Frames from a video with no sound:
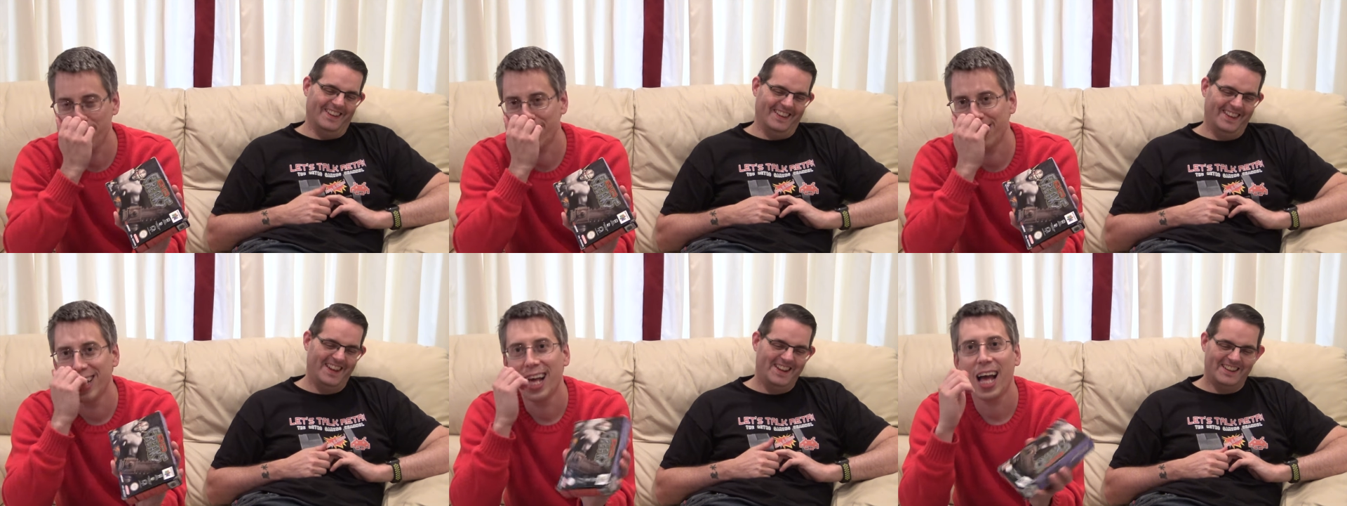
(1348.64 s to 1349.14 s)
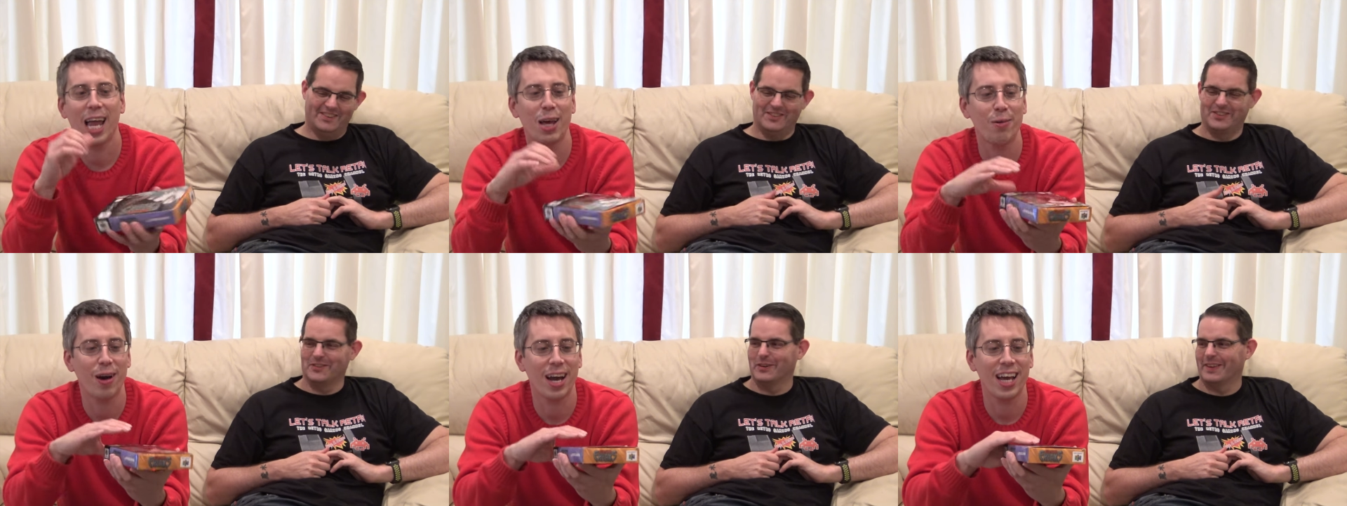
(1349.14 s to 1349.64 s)
Speaker 1: but
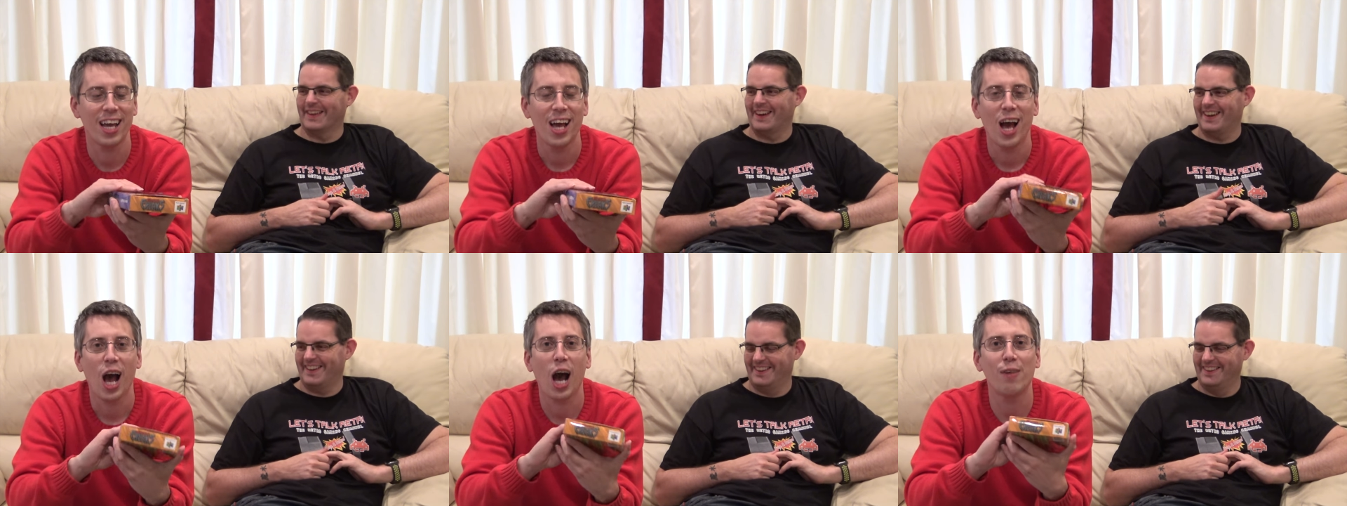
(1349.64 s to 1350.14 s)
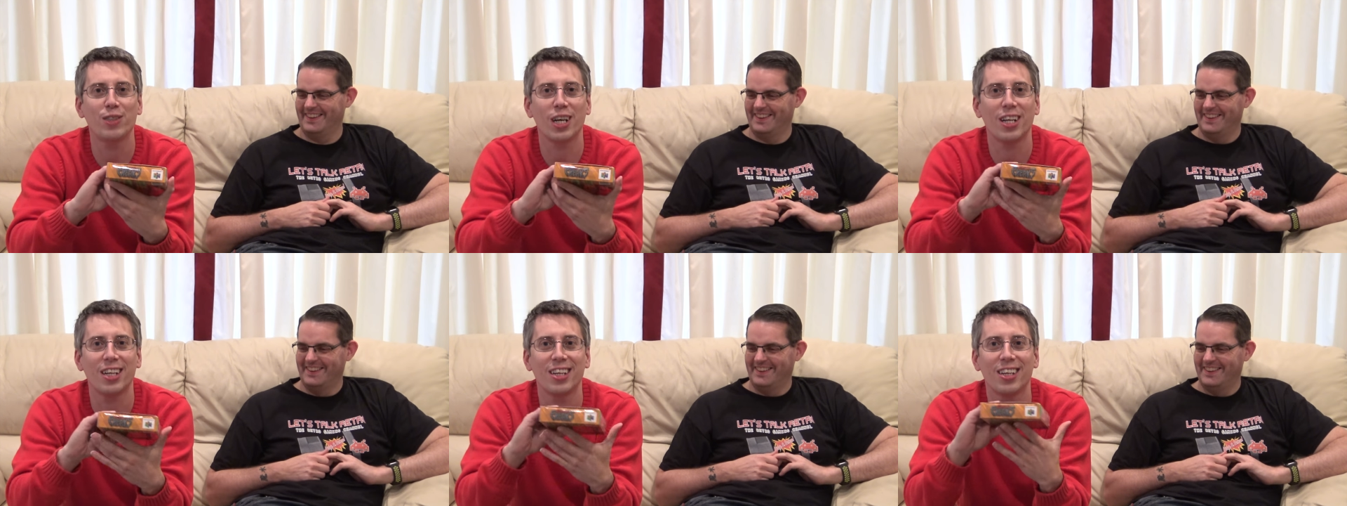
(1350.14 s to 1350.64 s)
anyway, I've
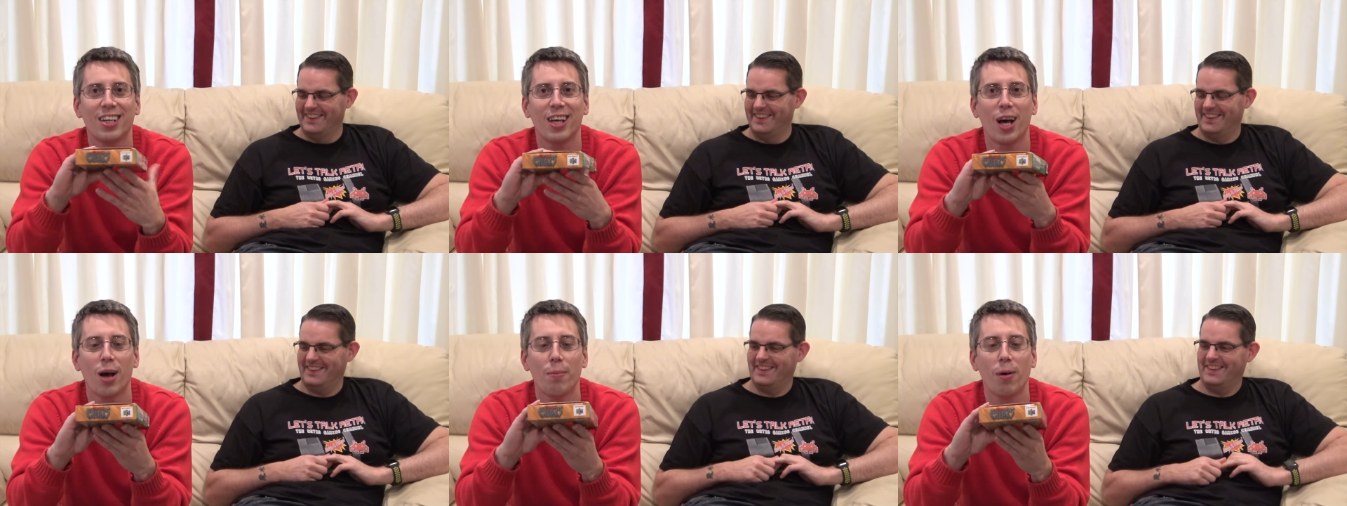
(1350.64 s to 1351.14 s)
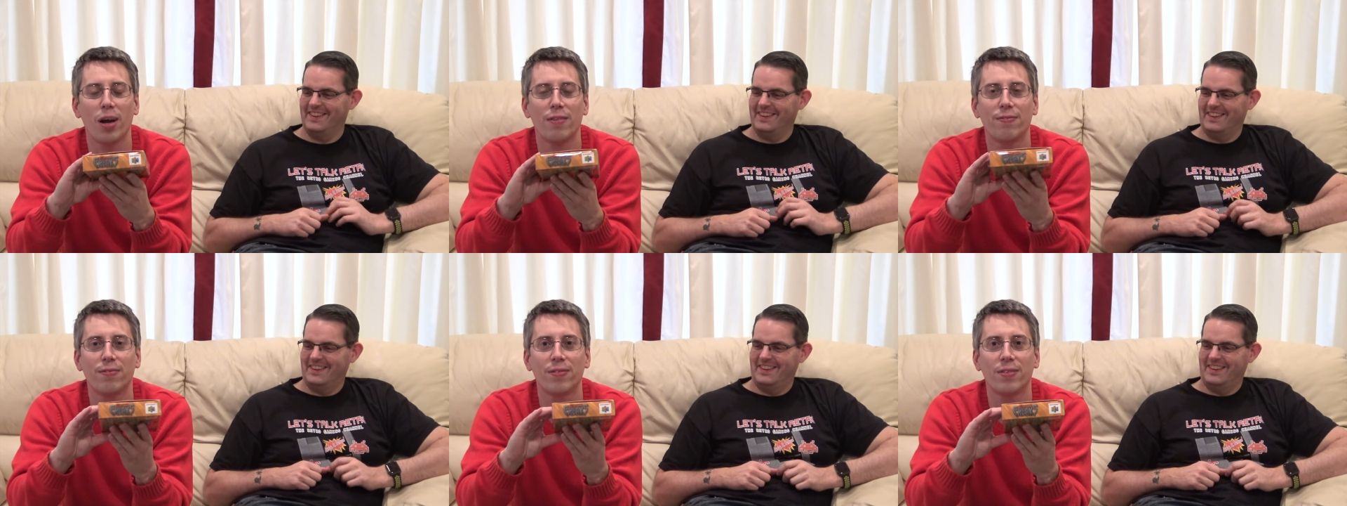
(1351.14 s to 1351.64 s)
done. I might have